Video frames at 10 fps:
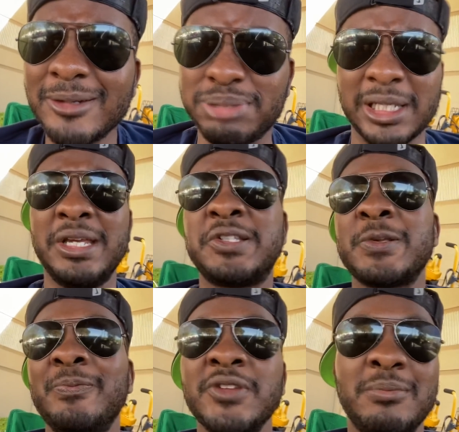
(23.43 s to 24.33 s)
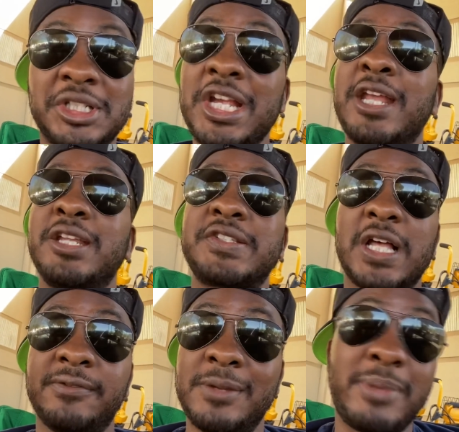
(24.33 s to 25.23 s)
Please. But Chandon
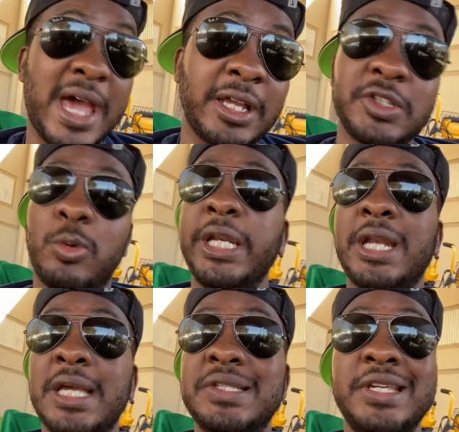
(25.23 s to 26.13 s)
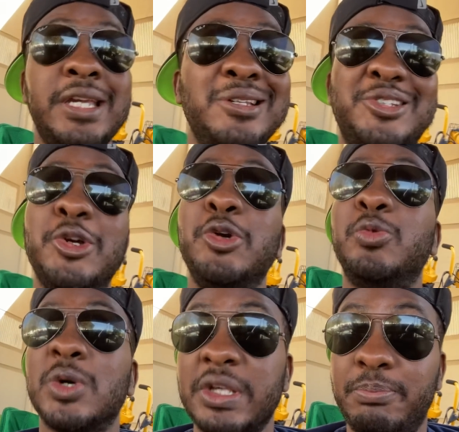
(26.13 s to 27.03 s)
Sullivan, back in 2019,
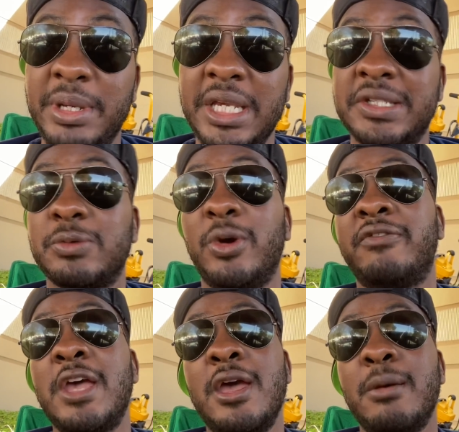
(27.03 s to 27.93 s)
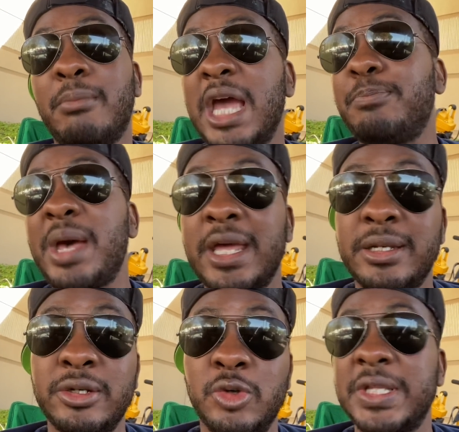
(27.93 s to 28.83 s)
dude was a beast with Mike
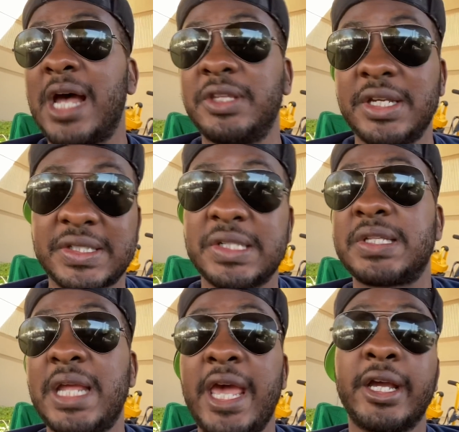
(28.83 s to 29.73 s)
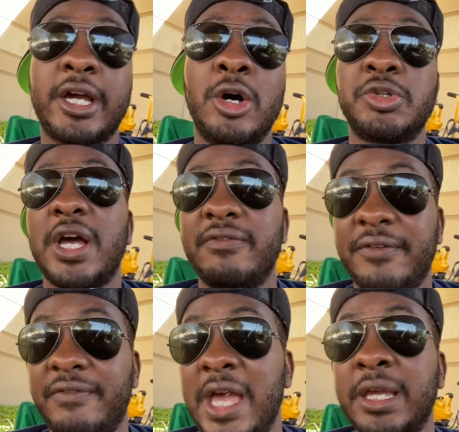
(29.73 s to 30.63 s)
Pettine, who's now the assistant head coach of the
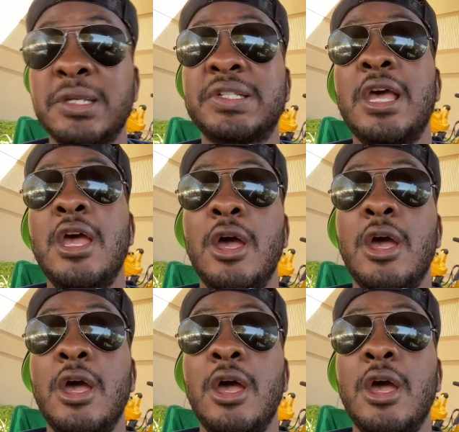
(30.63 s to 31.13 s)
Vikings,